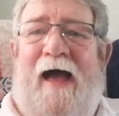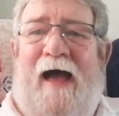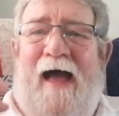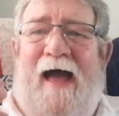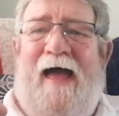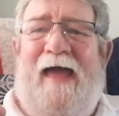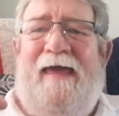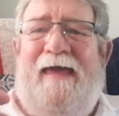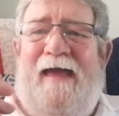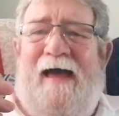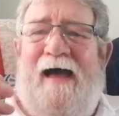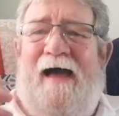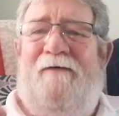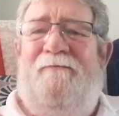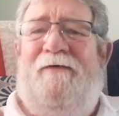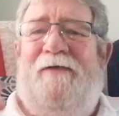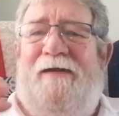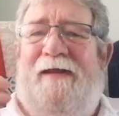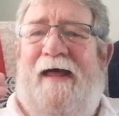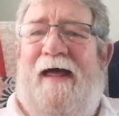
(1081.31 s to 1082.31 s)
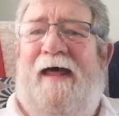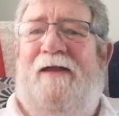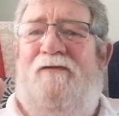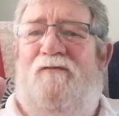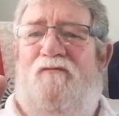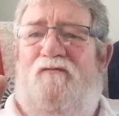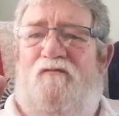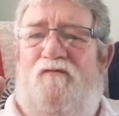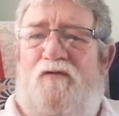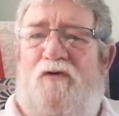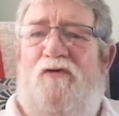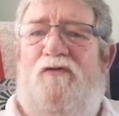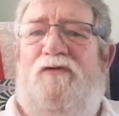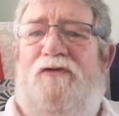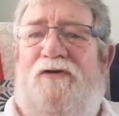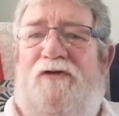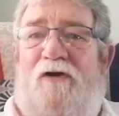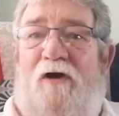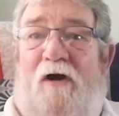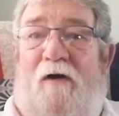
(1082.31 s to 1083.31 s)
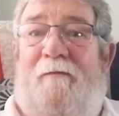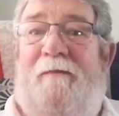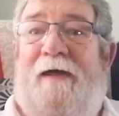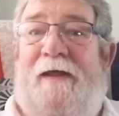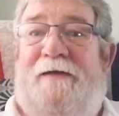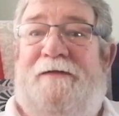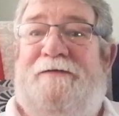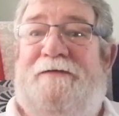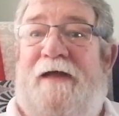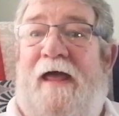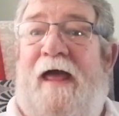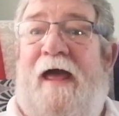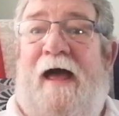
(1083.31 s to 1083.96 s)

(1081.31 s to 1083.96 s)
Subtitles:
I haven't had rude comments.